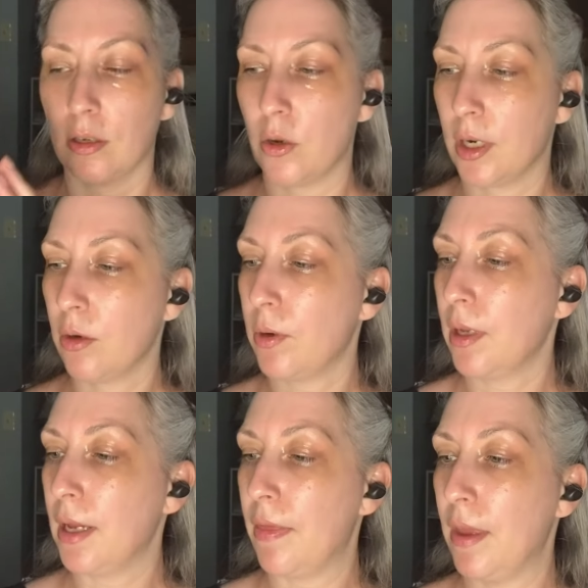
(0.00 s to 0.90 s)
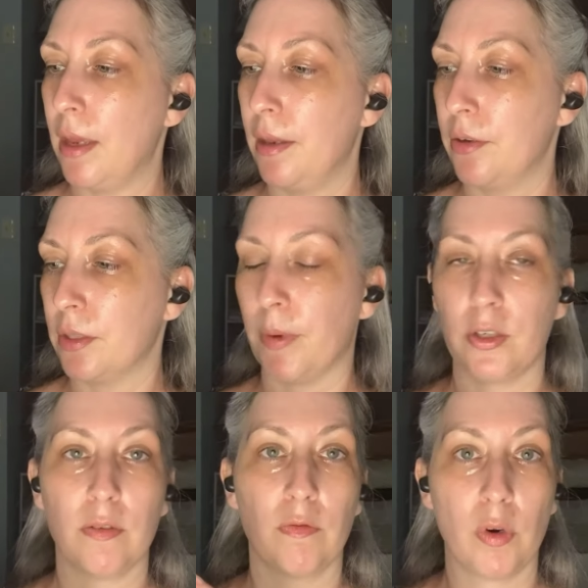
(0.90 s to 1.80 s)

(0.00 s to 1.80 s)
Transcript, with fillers: coconut oil, and then there's a bunch of